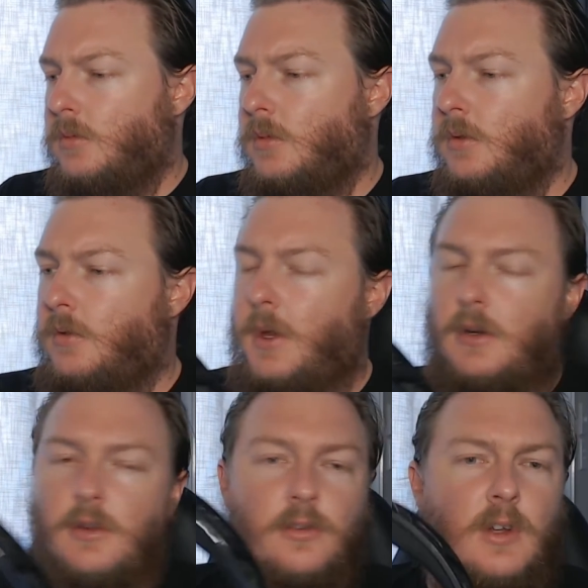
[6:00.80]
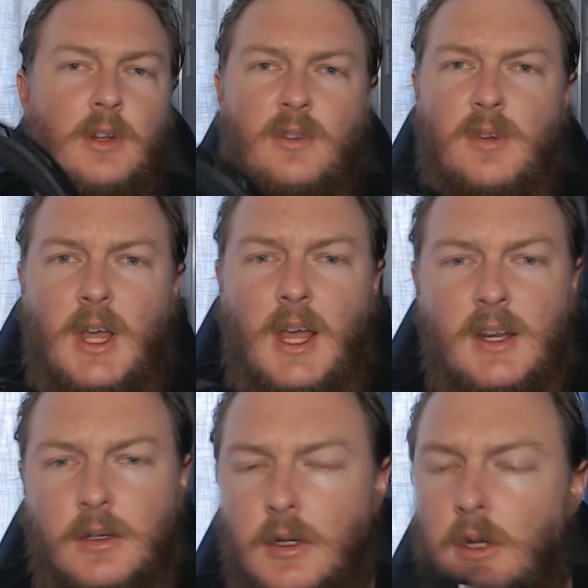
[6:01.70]
depending on the size of your
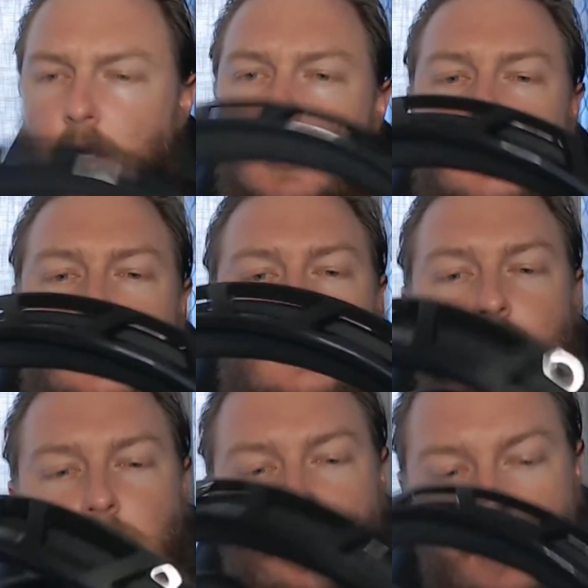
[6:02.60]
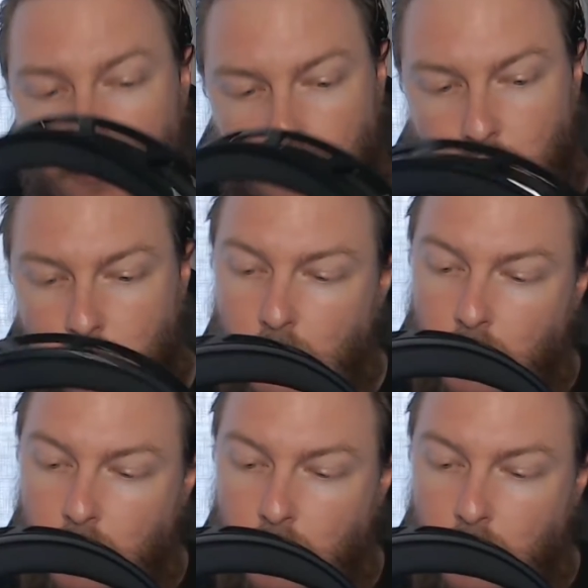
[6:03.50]
head. Let's test these out.